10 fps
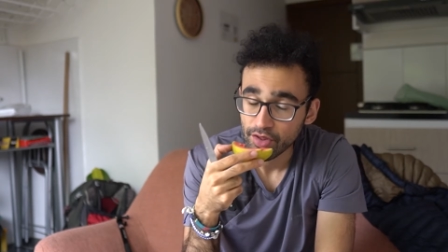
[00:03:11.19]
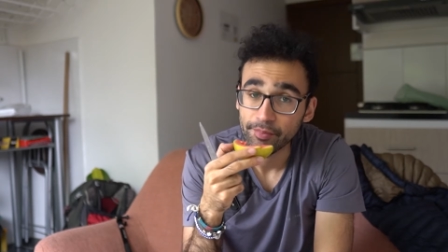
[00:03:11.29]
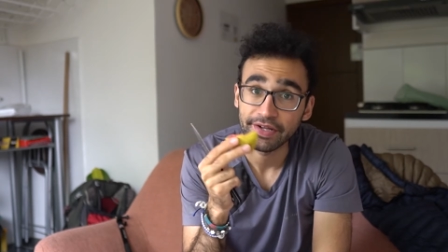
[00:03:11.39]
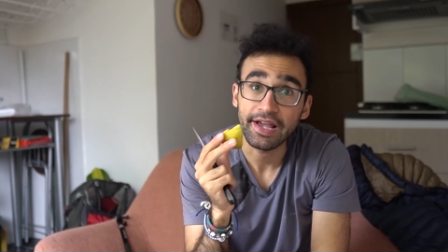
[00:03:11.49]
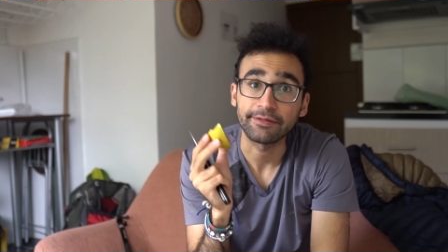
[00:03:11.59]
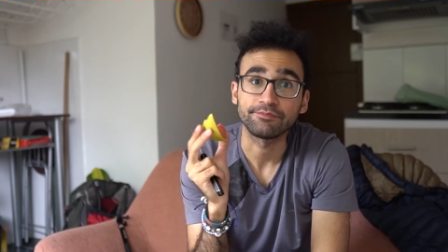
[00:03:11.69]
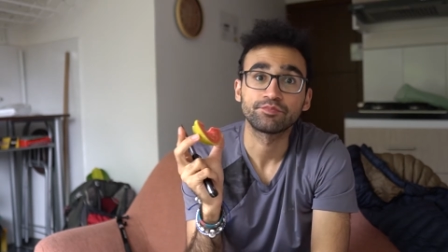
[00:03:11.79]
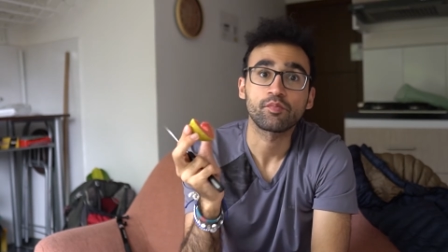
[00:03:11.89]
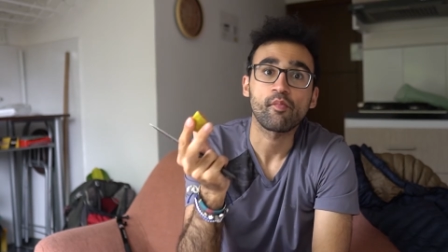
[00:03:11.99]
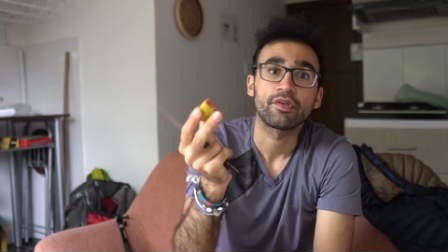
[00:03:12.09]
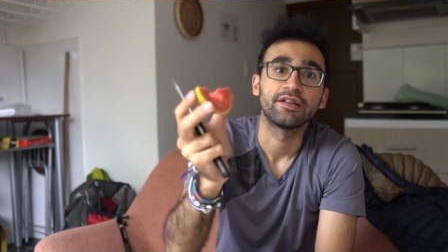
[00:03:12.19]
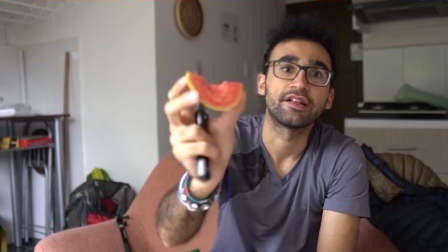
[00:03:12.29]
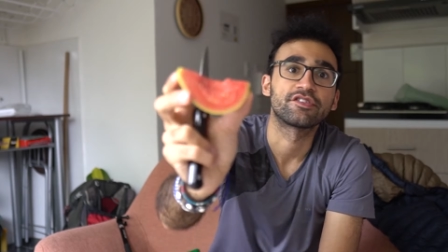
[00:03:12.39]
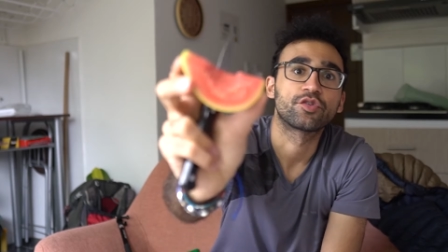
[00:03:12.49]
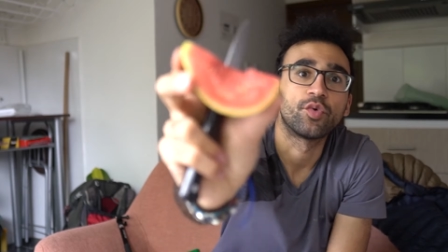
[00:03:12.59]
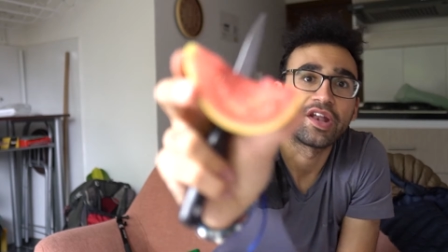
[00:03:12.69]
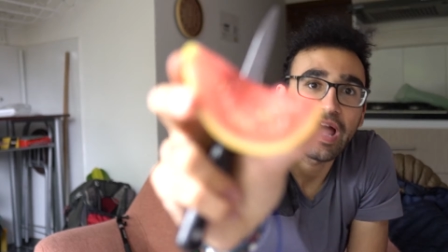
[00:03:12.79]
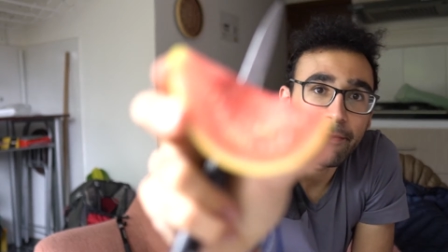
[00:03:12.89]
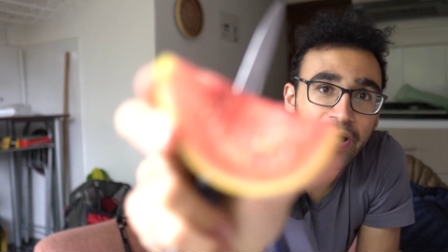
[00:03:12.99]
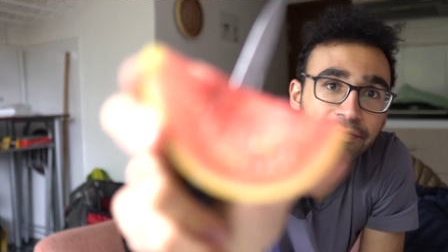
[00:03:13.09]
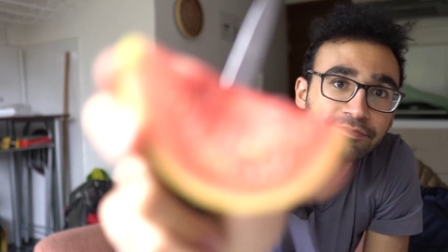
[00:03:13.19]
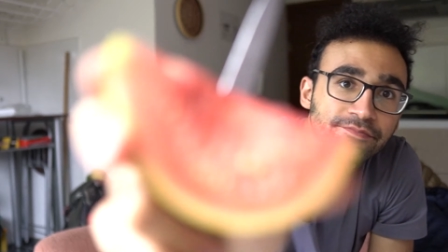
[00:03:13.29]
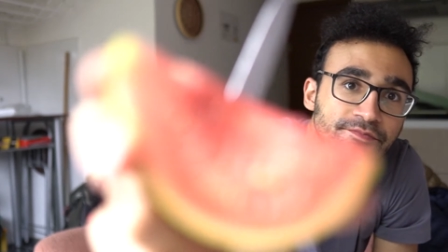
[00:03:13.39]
But yeah, that's guanaba.